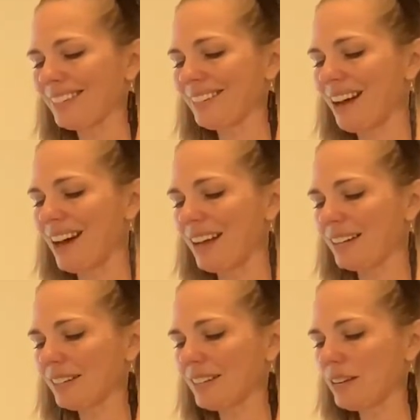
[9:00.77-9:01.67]

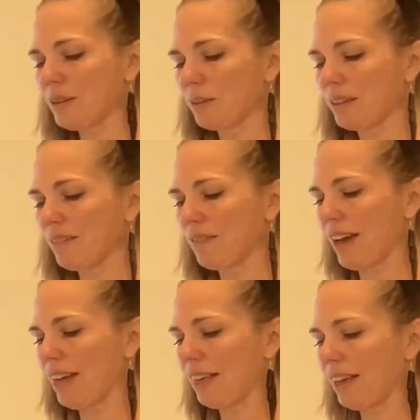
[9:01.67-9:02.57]
not equally
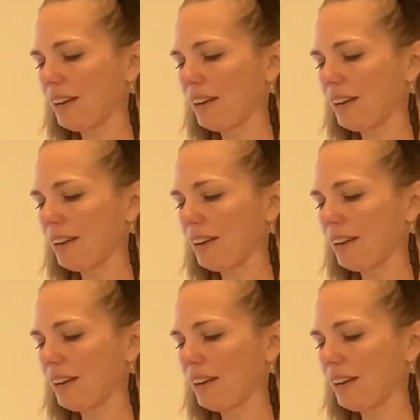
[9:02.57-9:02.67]
valid.